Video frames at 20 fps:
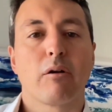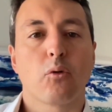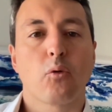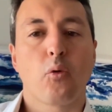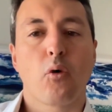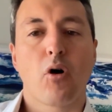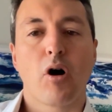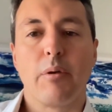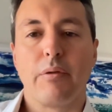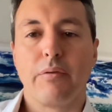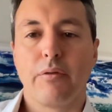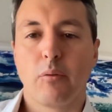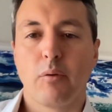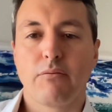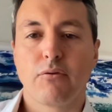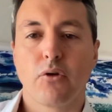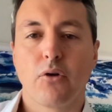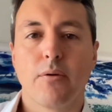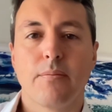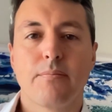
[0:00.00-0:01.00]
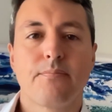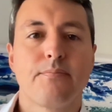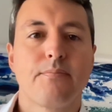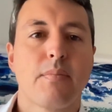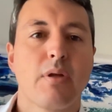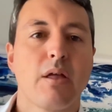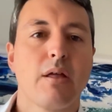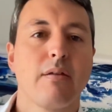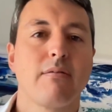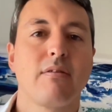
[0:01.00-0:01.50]
requirement that we've got
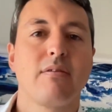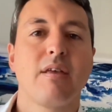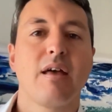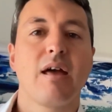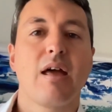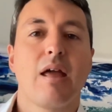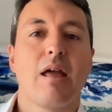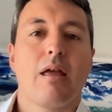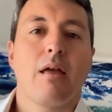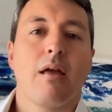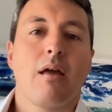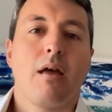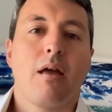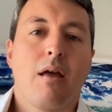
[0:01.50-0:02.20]
today.